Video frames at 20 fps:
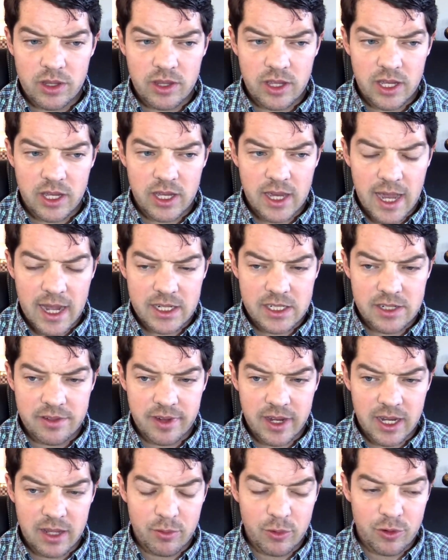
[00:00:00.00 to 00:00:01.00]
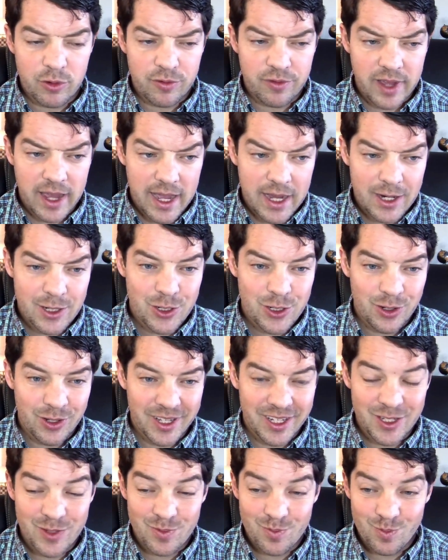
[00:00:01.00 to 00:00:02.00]
The activating move
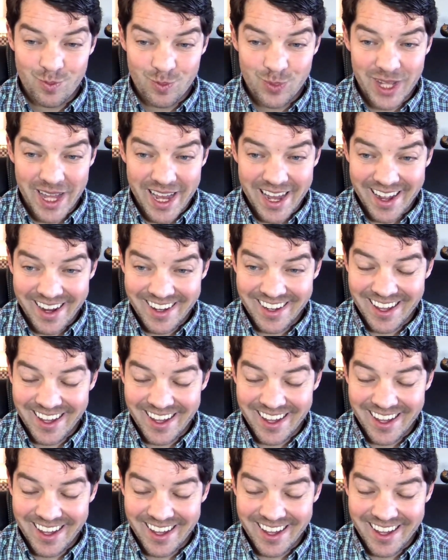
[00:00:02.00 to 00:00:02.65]
actually is black